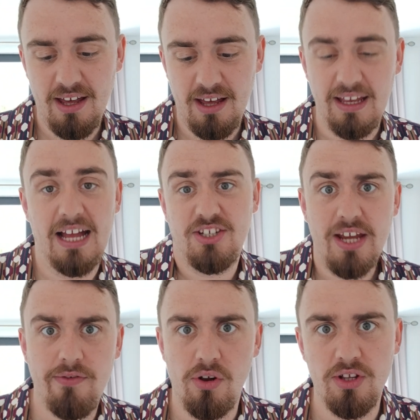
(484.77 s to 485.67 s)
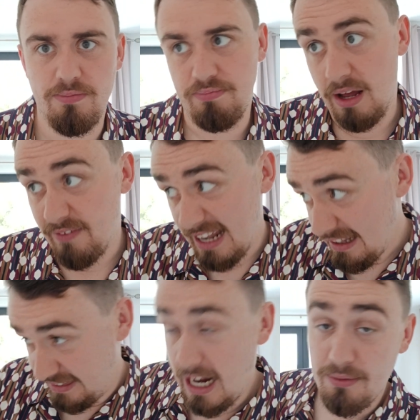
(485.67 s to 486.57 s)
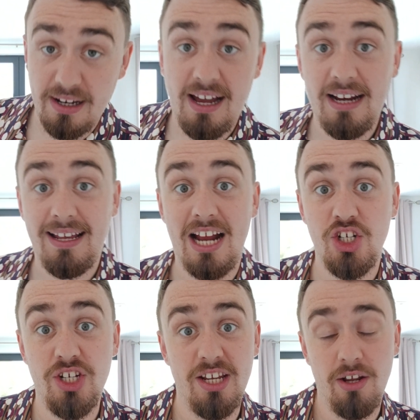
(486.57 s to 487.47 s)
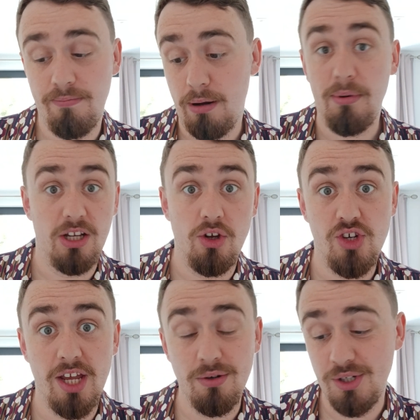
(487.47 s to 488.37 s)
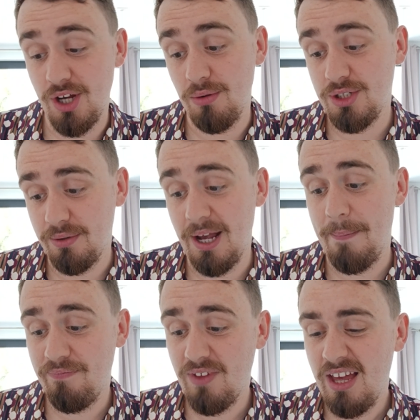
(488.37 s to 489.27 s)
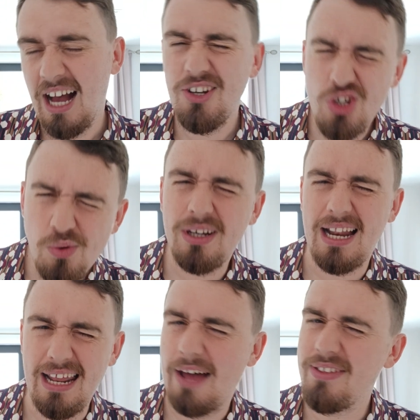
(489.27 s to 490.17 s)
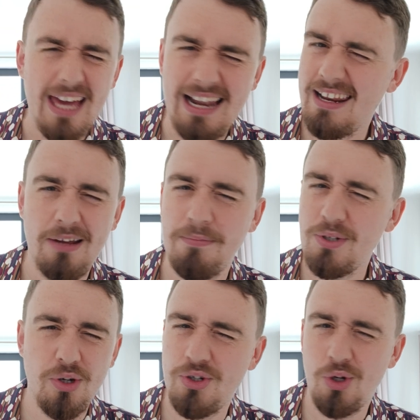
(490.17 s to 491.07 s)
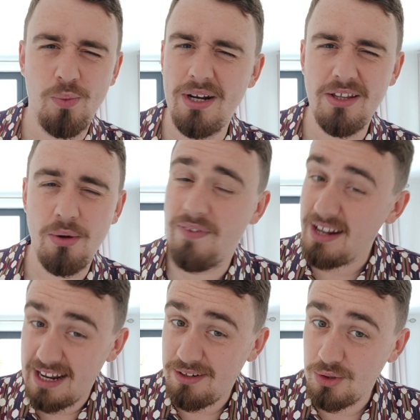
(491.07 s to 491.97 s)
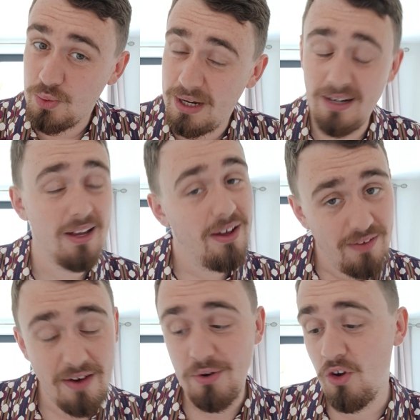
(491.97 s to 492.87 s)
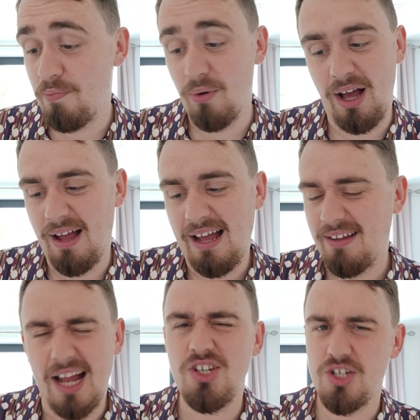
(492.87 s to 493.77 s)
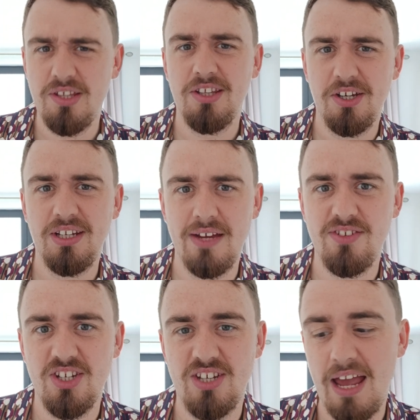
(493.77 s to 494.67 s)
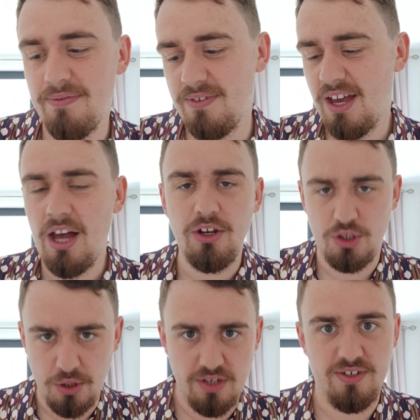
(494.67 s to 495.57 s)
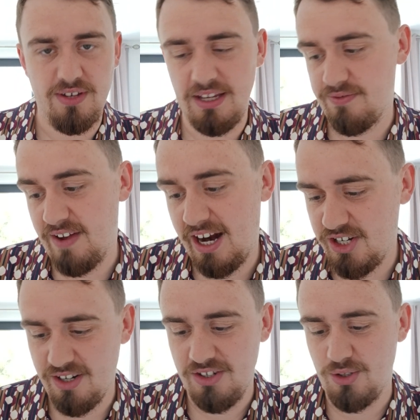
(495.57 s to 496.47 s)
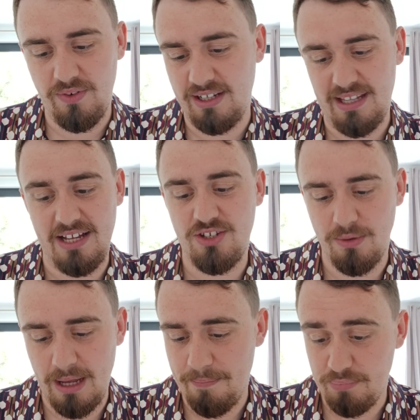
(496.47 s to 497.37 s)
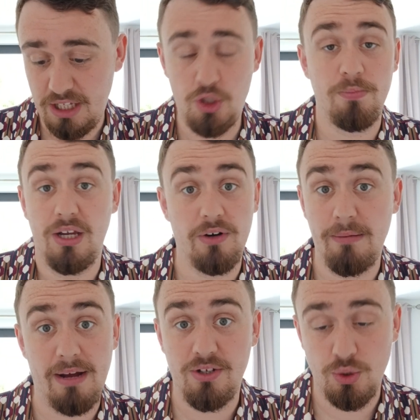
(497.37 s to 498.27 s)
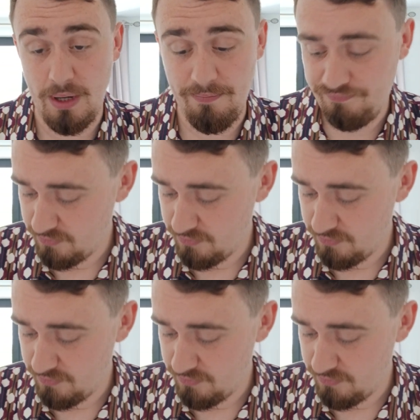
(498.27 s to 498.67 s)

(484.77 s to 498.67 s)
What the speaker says: Yeah, and Seth Rollins, down the line, cashes in probably on Jey Uso. So yeah. I think LA Knight would be such a good winner though. If LA Knight does win, fair enough, but I just think they're going to give it to Seth just because of his faction and stuff like that. So yeah, that should be a great match as well.